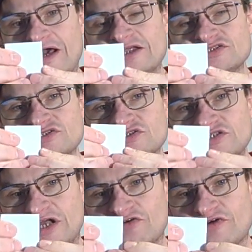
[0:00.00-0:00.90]
that is to
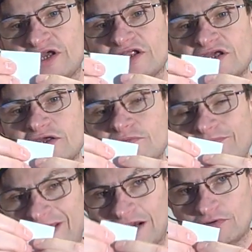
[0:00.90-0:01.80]
generate
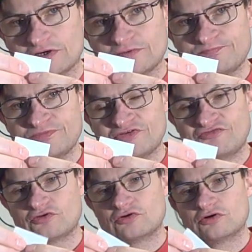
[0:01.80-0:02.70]
power
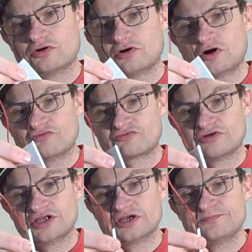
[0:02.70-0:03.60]
for
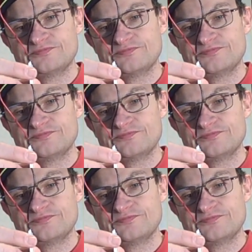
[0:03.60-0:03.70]
off-grid